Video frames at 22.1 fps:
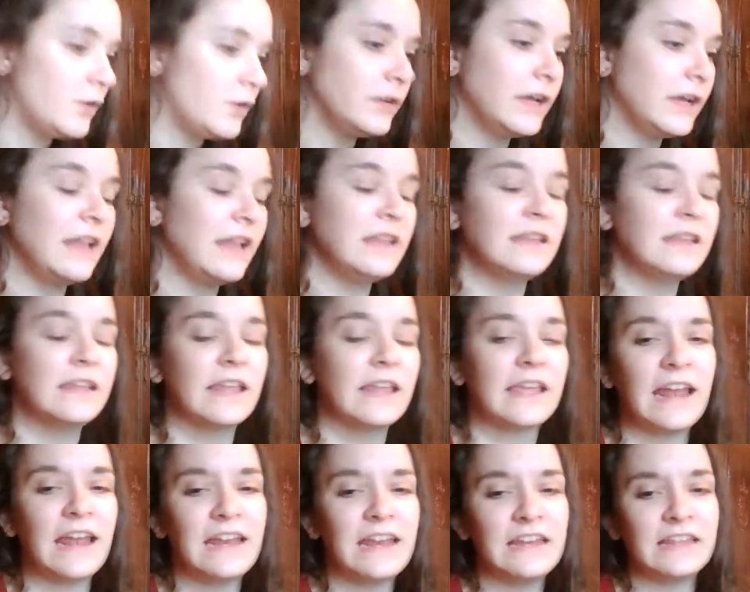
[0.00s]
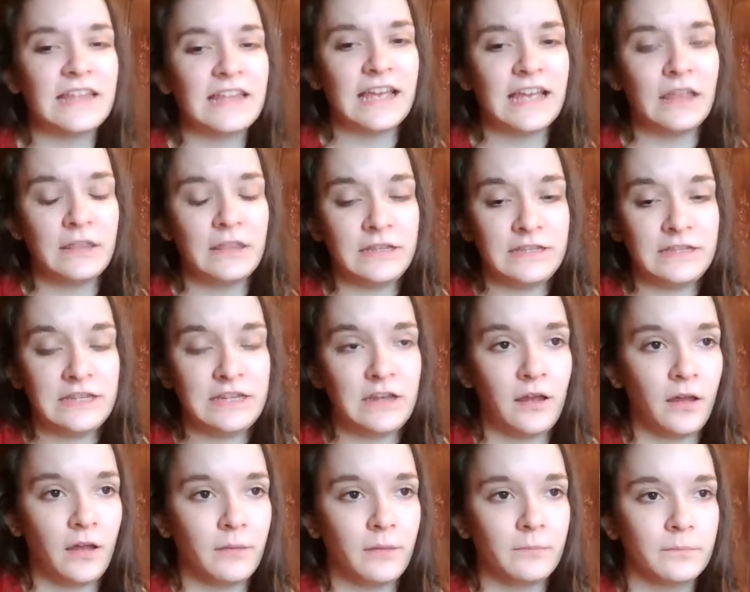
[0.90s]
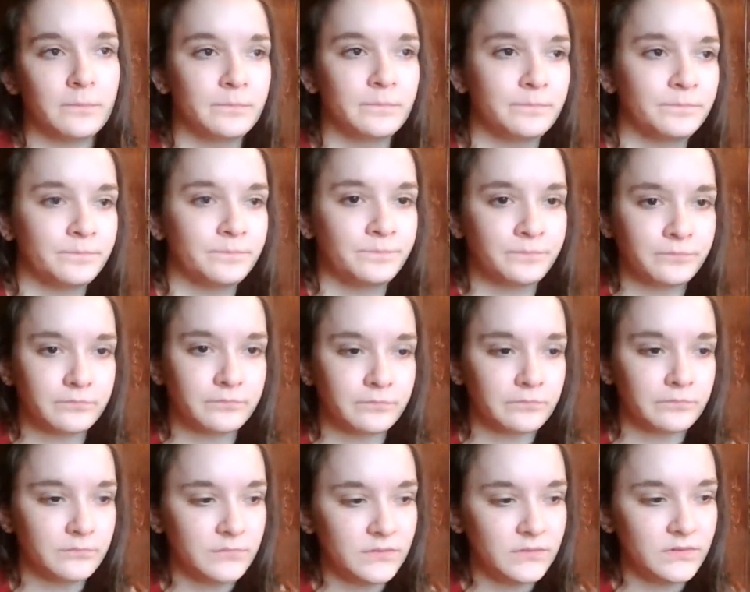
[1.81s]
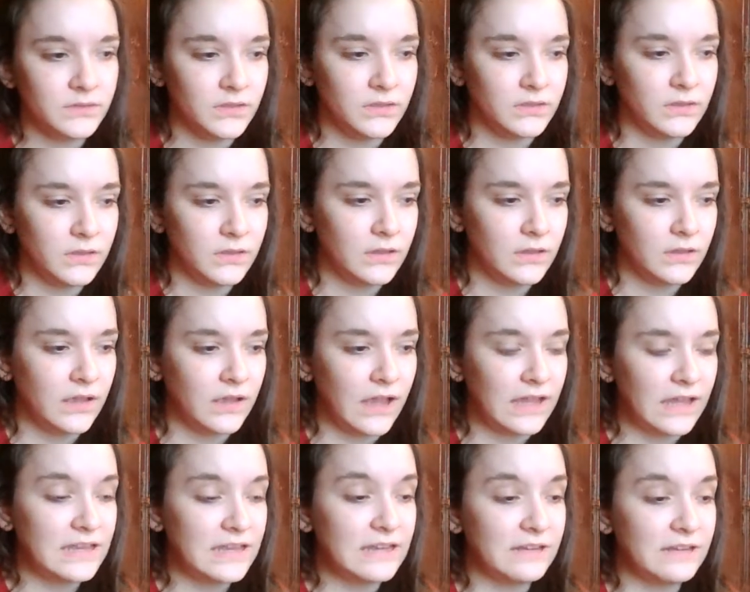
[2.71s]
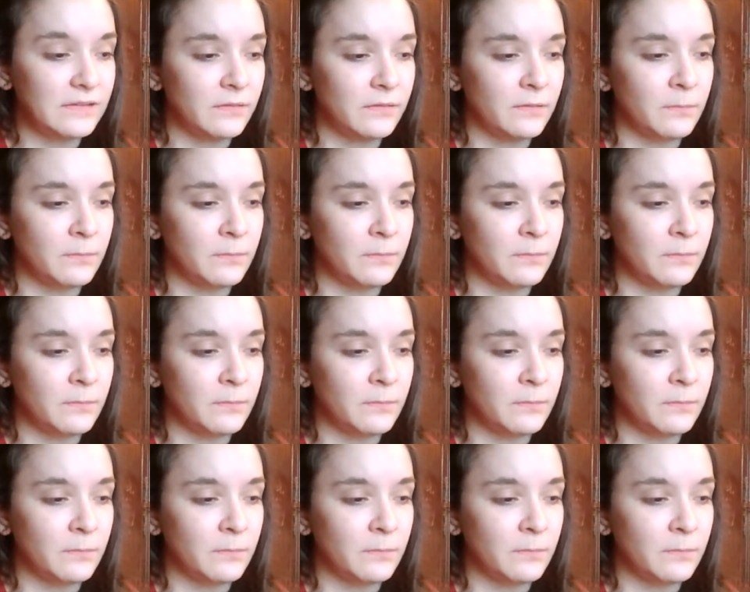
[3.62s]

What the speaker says: Oh yeah, and then like I didn't like how they did and then